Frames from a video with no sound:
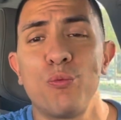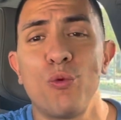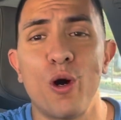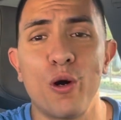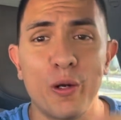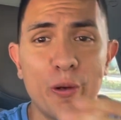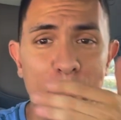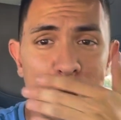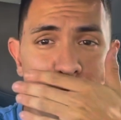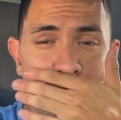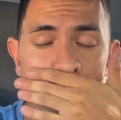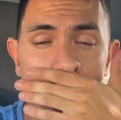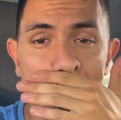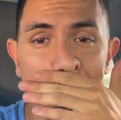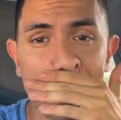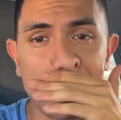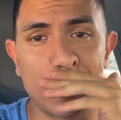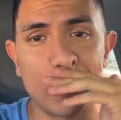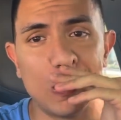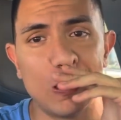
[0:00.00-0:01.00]
welcome
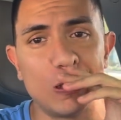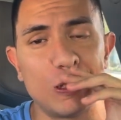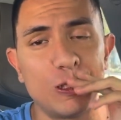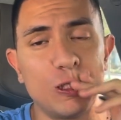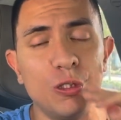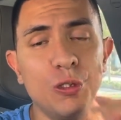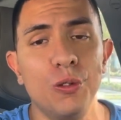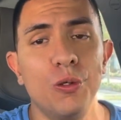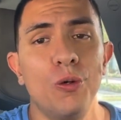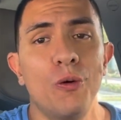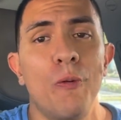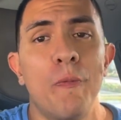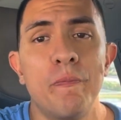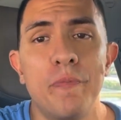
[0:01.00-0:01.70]
back to